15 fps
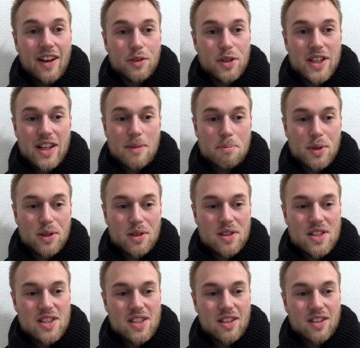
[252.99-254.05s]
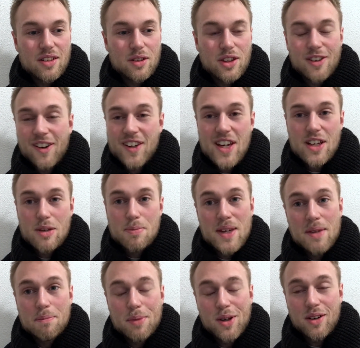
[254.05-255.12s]
reading books, you know, talking to
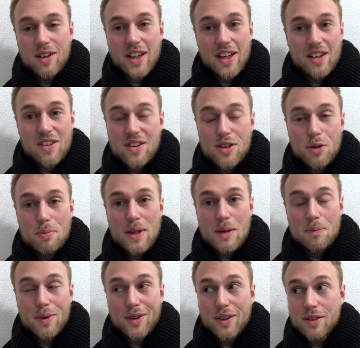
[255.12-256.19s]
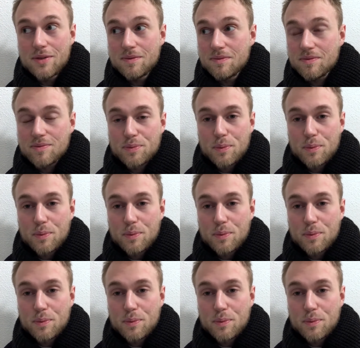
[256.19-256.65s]
people, getting to know people.